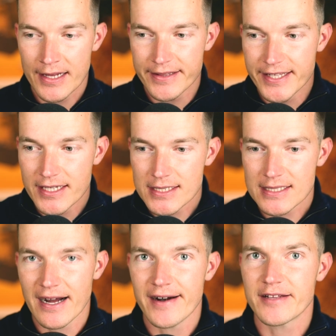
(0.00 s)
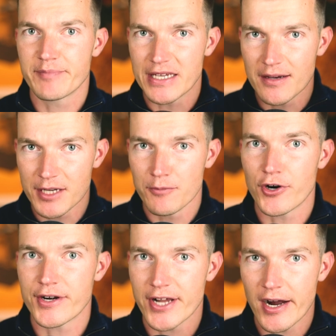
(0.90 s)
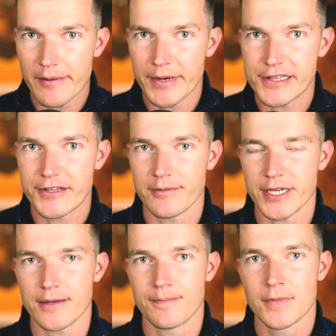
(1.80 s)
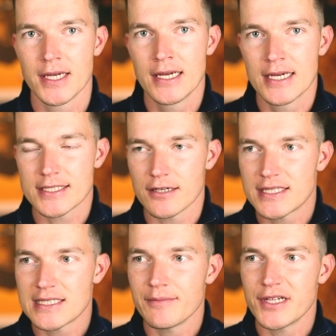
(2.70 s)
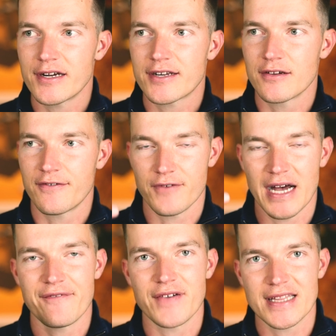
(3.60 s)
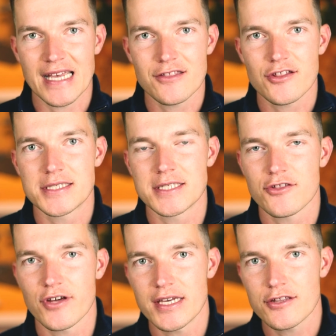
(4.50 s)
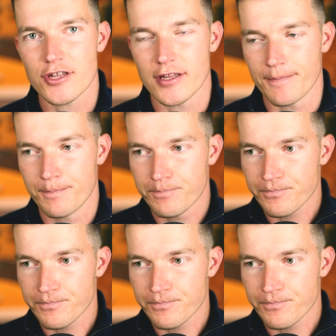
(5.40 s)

this started becoming more normal to me. So it's similar to a financial situation.